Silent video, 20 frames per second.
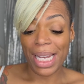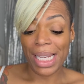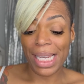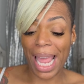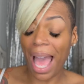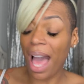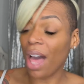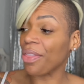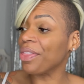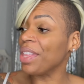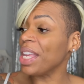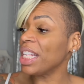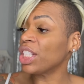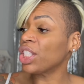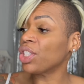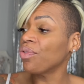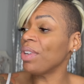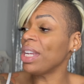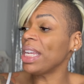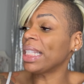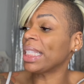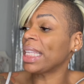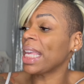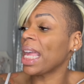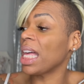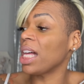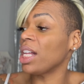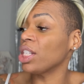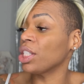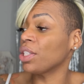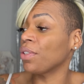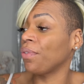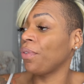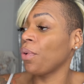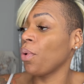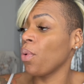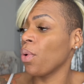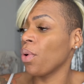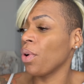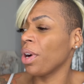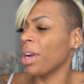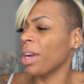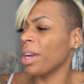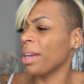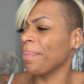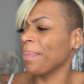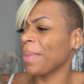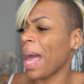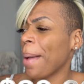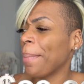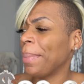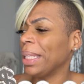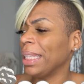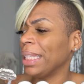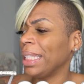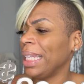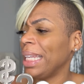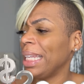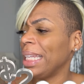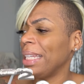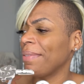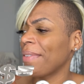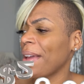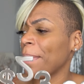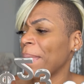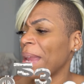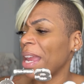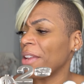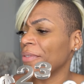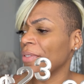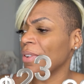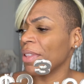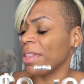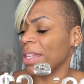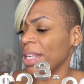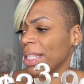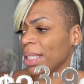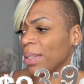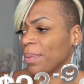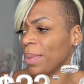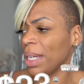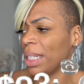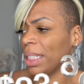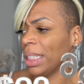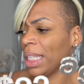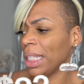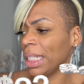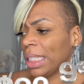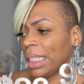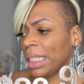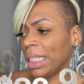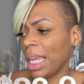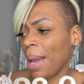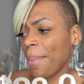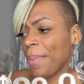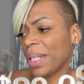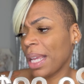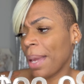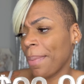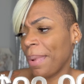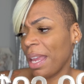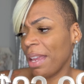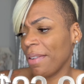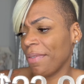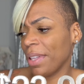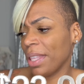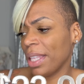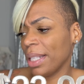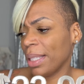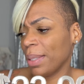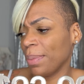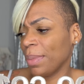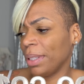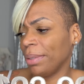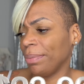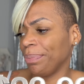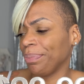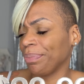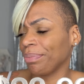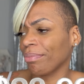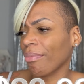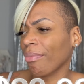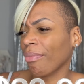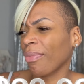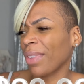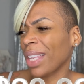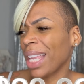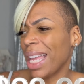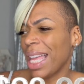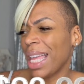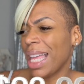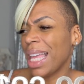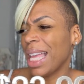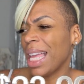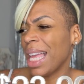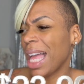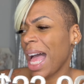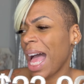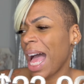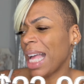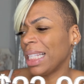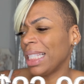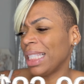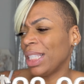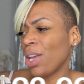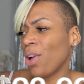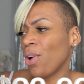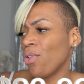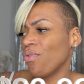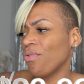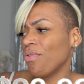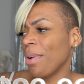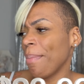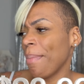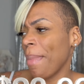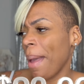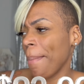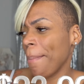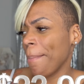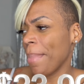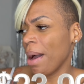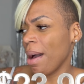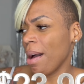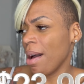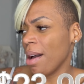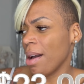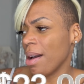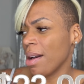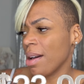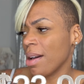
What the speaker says: Now, this retails for, I believe I paid for this one. Let's see how much I paid for this one. I don't remember